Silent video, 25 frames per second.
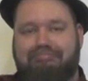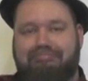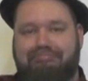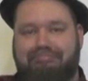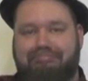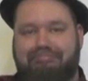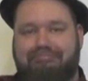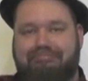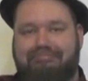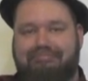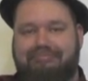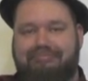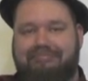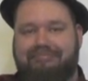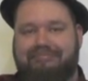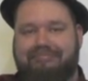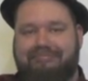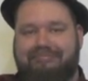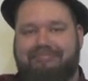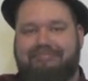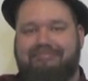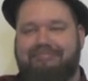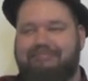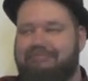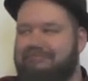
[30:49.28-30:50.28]

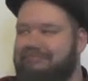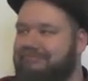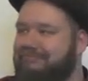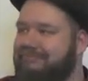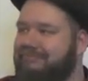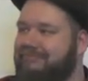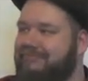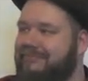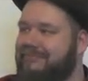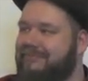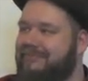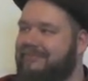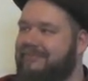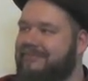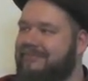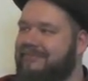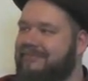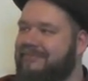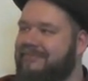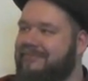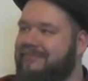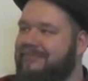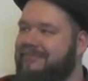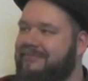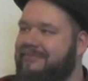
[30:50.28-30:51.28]

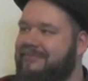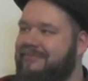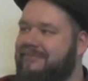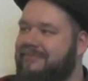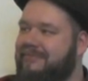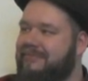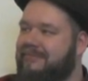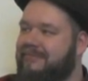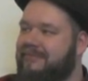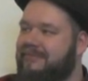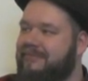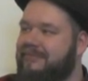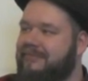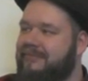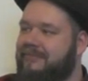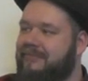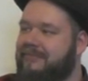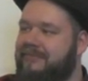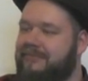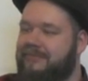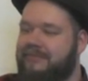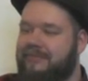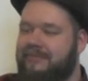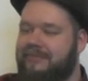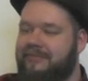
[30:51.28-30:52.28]

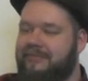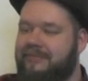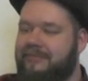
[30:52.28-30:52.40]
This person isn't speaking.